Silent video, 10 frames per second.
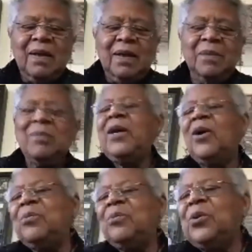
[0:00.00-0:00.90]
in my
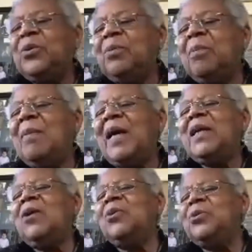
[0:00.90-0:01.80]
homeroom, my
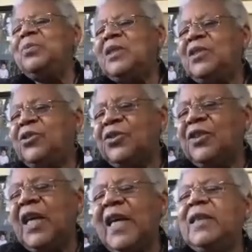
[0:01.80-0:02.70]
homeroom teacher
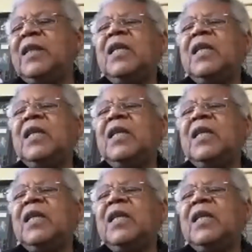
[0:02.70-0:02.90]
said,